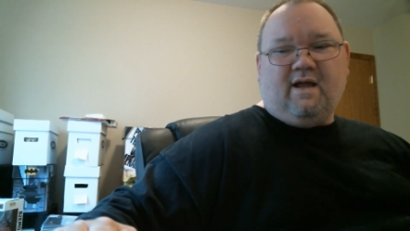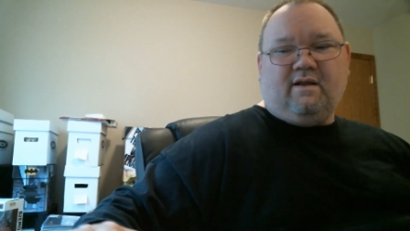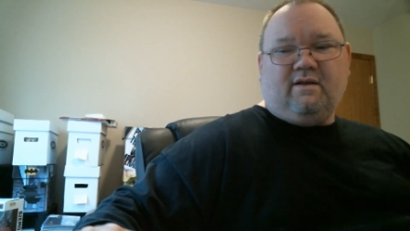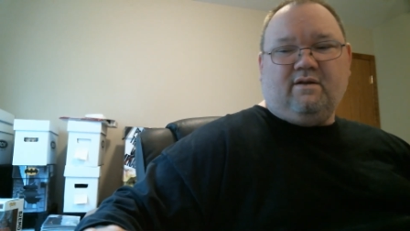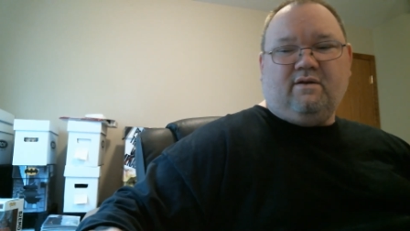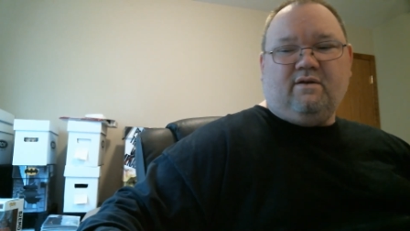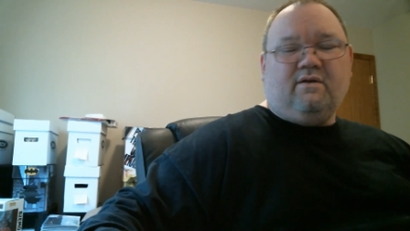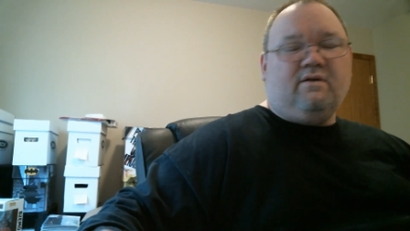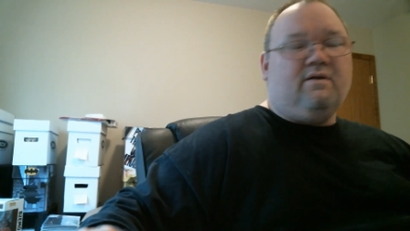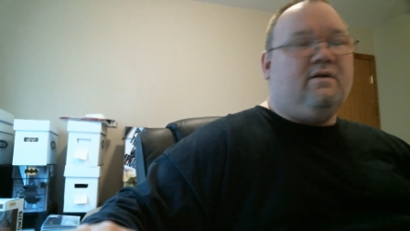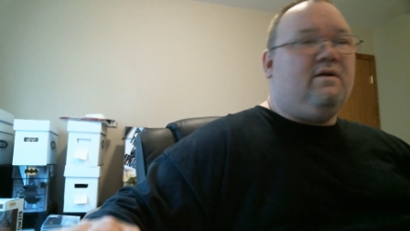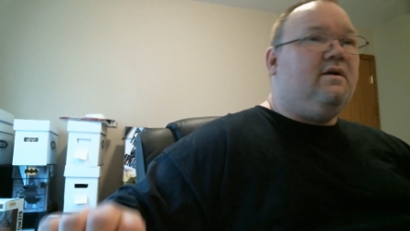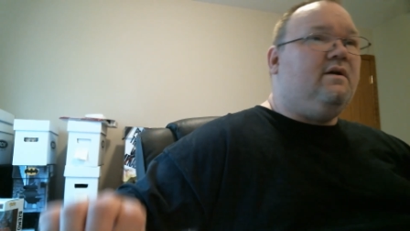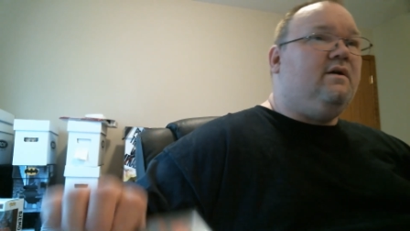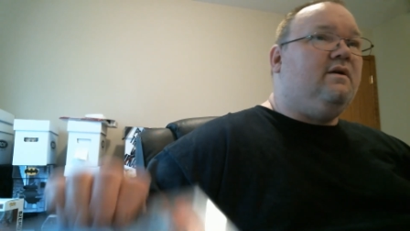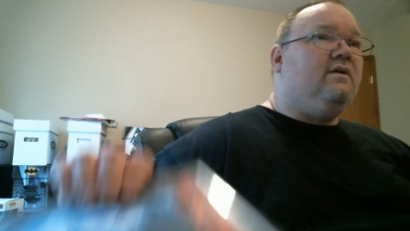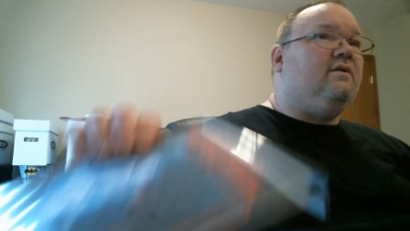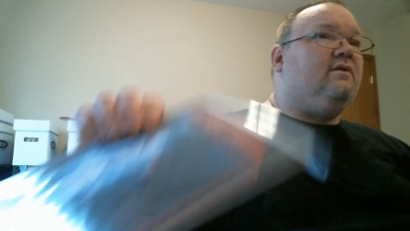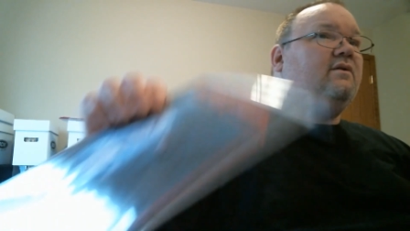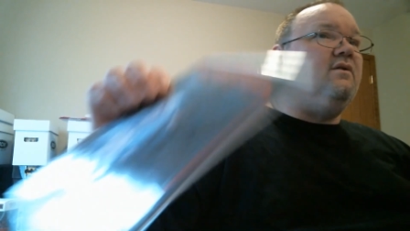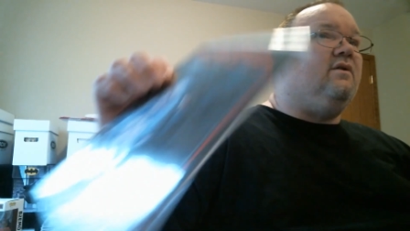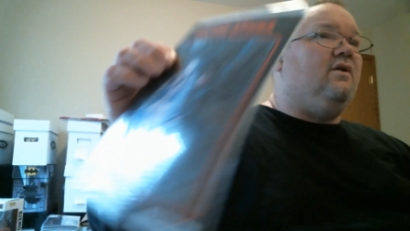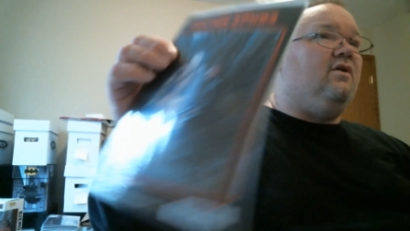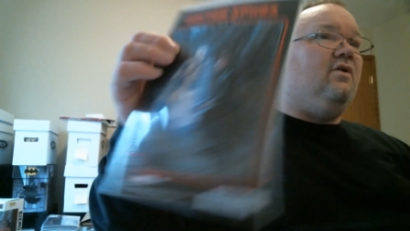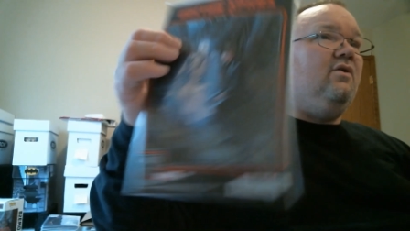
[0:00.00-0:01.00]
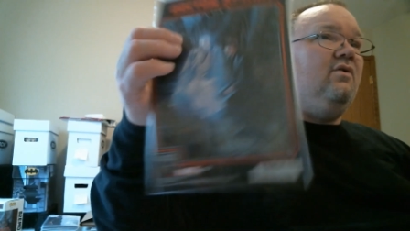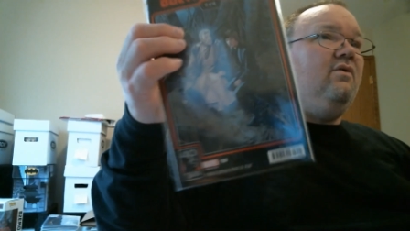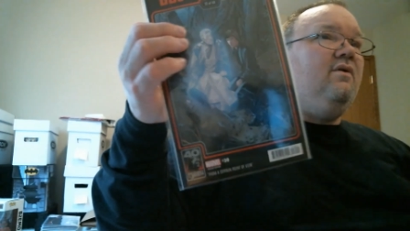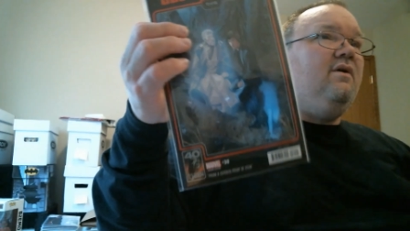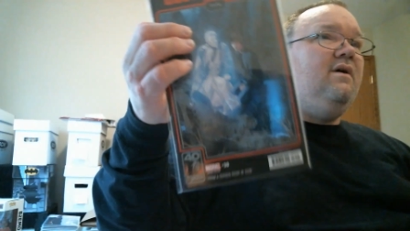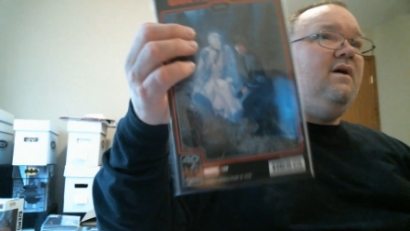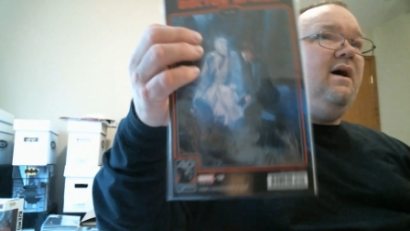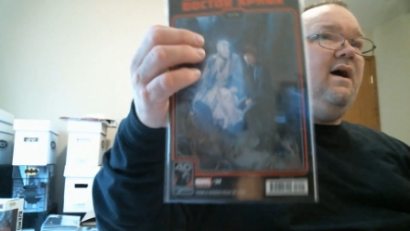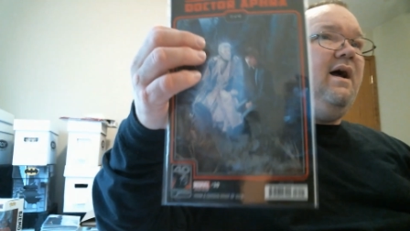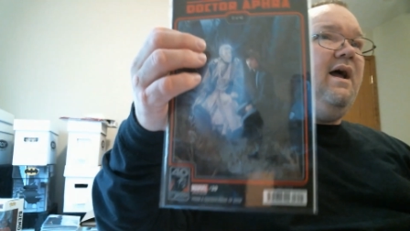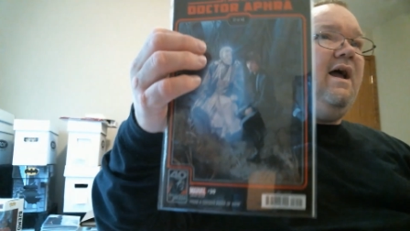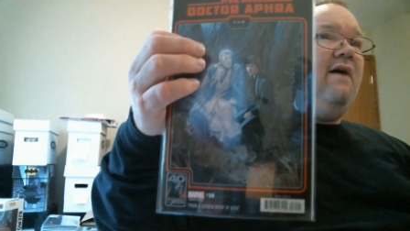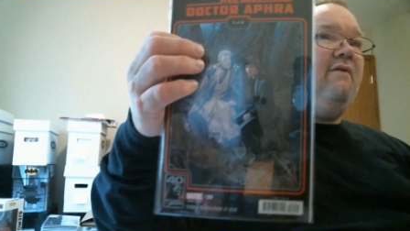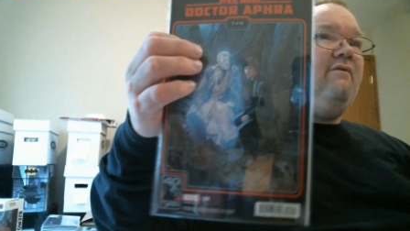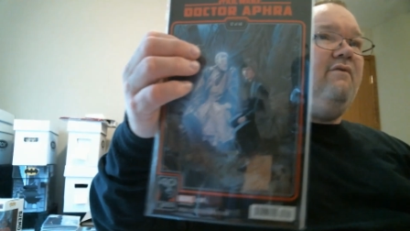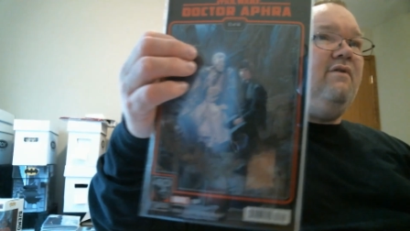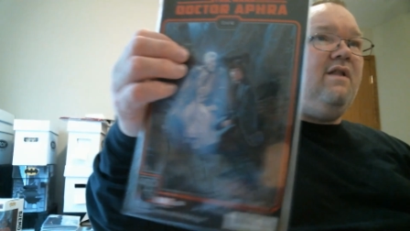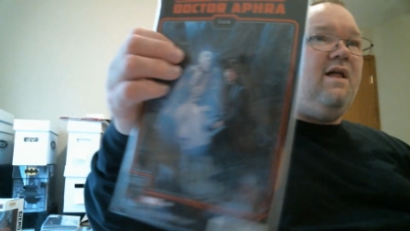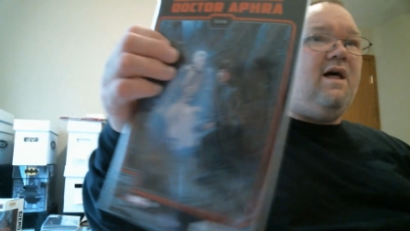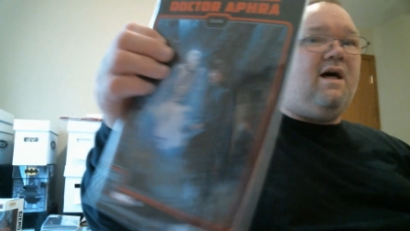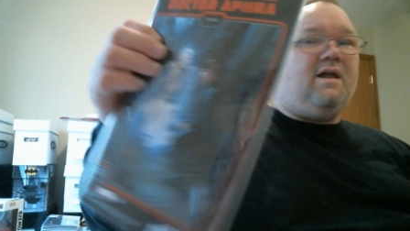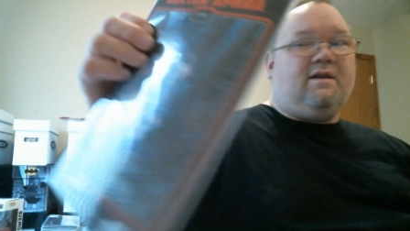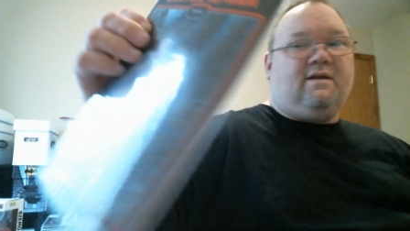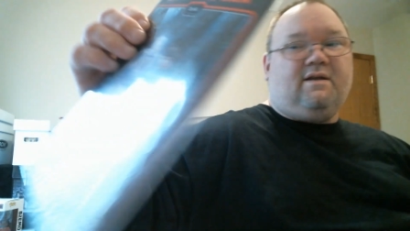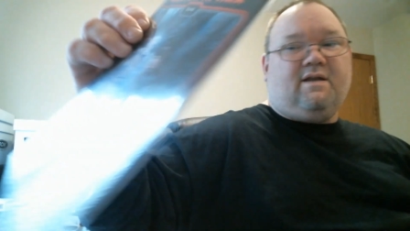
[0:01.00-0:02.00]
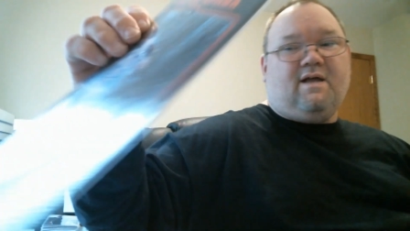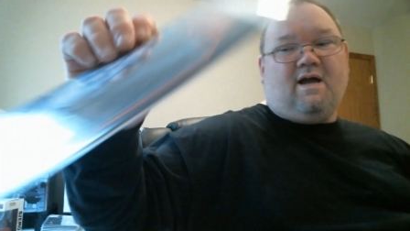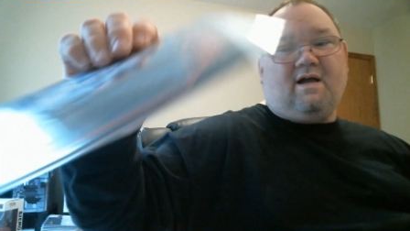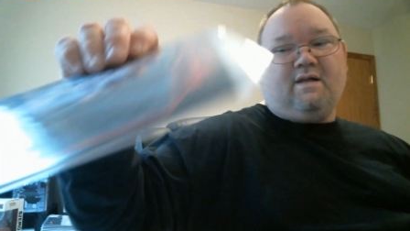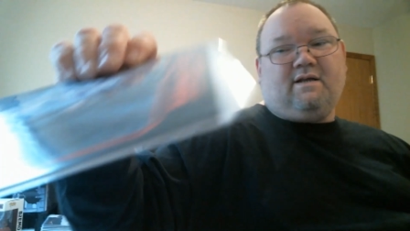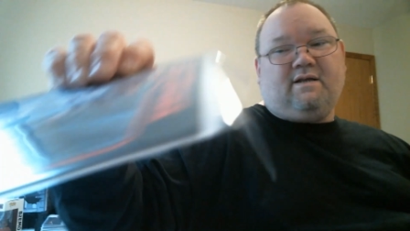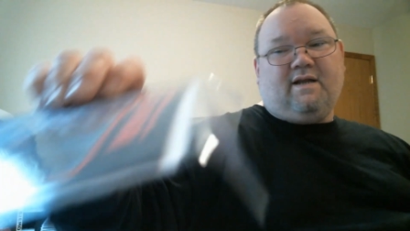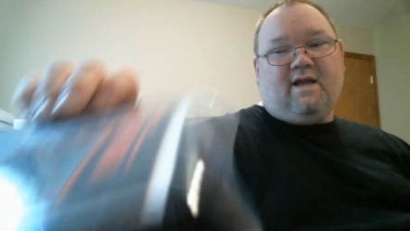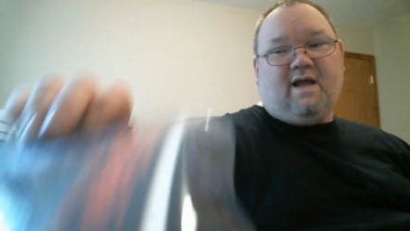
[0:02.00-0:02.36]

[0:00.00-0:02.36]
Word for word: And so I have a lot of Dr.